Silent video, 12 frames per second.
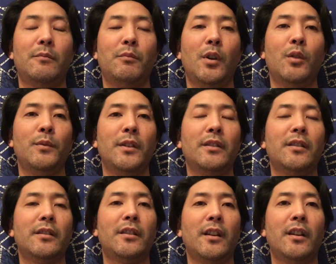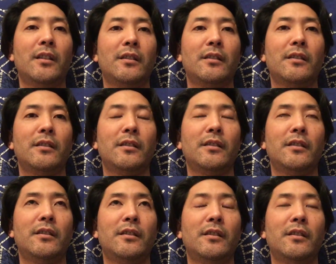moment that
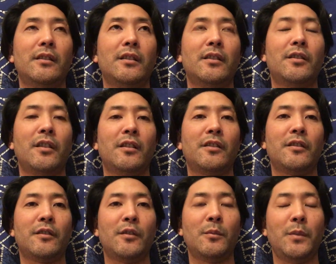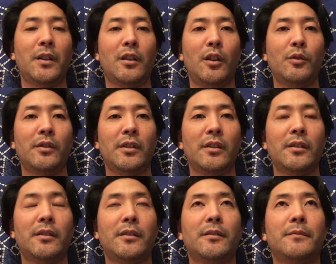the conjunction is going to be
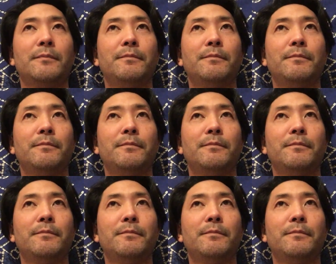closest.